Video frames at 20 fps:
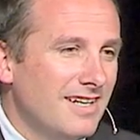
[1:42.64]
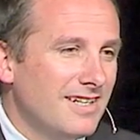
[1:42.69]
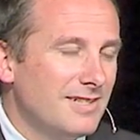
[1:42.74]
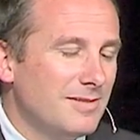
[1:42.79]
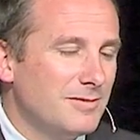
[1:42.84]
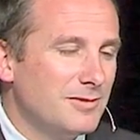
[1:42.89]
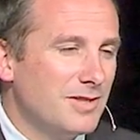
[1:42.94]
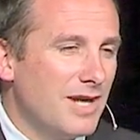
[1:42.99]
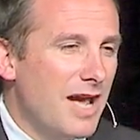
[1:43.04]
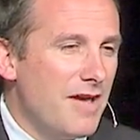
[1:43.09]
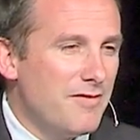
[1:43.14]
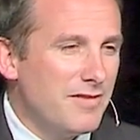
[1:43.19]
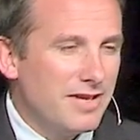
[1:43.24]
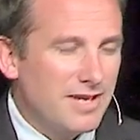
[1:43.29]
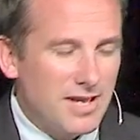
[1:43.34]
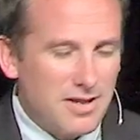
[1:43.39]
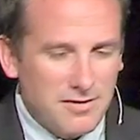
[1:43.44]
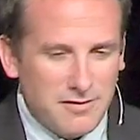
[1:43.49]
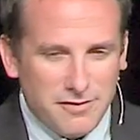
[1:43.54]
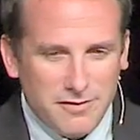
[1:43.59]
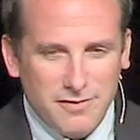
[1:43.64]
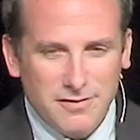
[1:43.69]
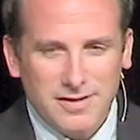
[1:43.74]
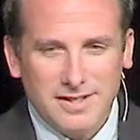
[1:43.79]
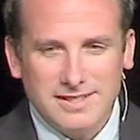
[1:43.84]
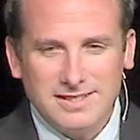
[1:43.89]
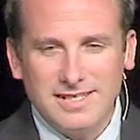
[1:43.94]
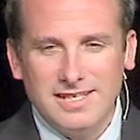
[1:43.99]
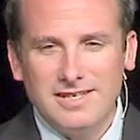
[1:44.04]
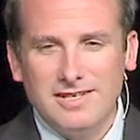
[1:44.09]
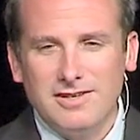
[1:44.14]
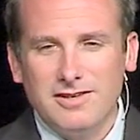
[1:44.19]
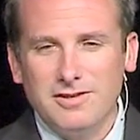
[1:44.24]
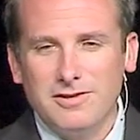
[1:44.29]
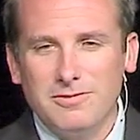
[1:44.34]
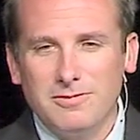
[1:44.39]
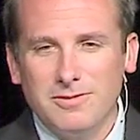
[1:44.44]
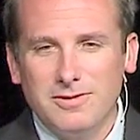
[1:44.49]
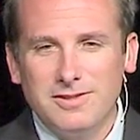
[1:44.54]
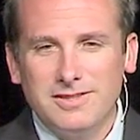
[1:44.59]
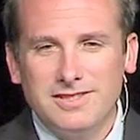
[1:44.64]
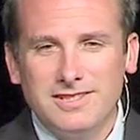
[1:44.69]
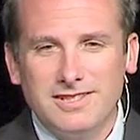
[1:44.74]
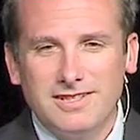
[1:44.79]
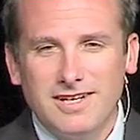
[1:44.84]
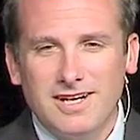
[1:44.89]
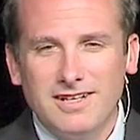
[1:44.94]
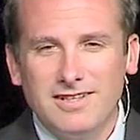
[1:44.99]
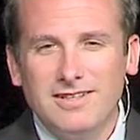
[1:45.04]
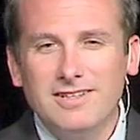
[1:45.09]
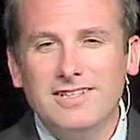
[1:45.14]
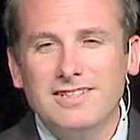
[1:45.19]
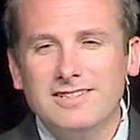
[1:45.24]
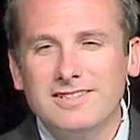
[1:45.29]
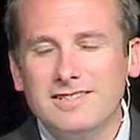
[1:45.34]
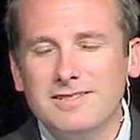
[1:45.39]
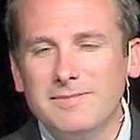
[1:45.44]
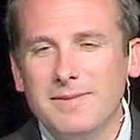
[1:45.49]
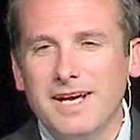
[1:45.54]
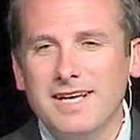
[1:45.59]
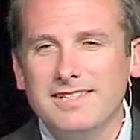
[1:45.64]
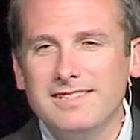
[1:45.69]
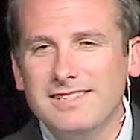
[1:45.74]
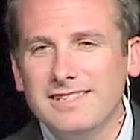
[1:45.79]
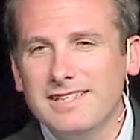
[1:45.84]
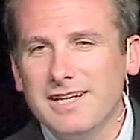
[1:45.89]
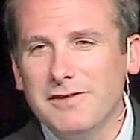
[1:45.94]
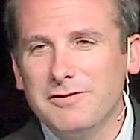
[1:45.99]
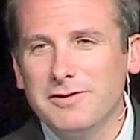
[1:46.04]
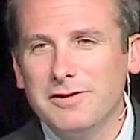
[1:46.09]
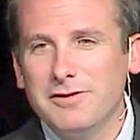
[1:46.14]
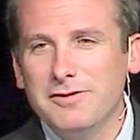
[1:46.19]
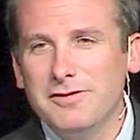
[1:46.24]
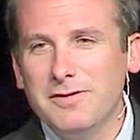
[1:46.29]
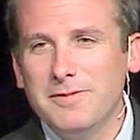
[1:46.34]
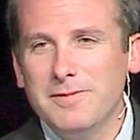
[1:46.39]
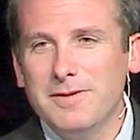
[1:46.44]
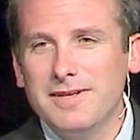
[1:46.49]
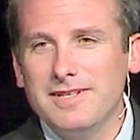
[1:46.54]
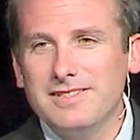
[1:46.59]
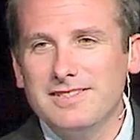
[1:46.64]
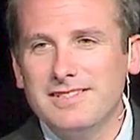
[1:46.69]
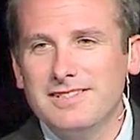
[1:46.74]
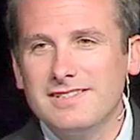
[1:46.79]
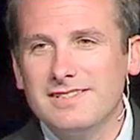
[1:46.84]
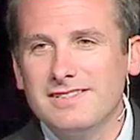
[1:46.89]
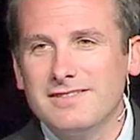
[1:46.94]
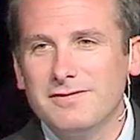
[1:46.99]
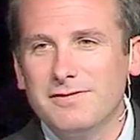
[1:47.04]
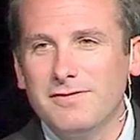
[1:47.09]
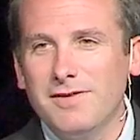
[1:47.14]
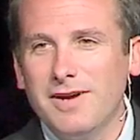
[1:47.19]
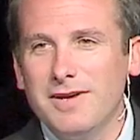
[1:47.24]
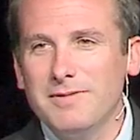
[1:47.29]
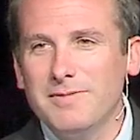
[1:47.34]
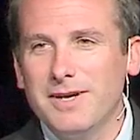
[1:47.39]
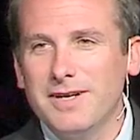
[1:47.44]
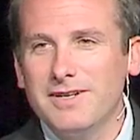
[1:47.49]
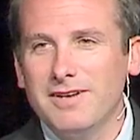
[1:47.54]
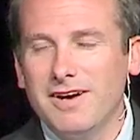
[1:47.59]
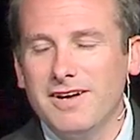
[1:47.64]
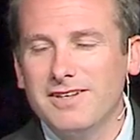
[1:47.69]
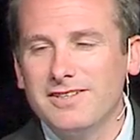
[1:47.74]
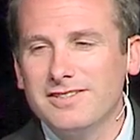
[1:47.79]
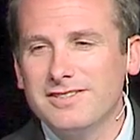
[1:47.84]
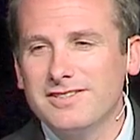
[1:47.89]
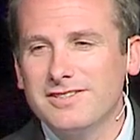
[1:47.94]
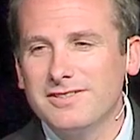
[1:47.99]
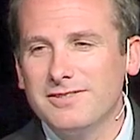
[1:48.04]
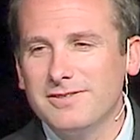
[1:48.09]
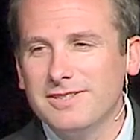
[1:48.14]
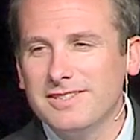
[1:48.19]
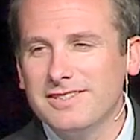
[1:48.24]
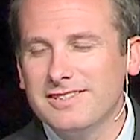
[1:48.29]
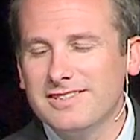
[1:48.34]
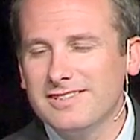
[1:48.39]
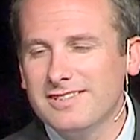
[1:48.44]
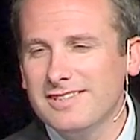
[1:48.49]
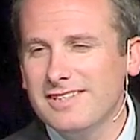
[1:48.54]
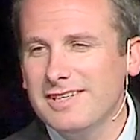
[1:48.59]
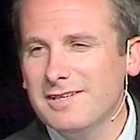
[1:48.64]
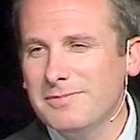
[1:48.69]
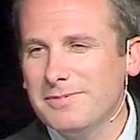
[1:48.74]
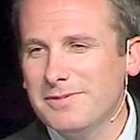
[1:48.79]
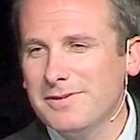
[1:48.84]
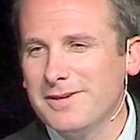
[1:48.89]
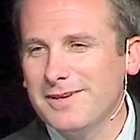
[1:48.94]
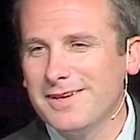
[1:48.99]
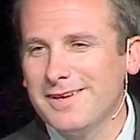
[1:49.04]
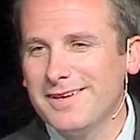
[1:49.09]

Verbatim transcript: as I'm driving, kind of fixated on the words here, I look into the back seat after a few minutes and find my daughter's going to sleep.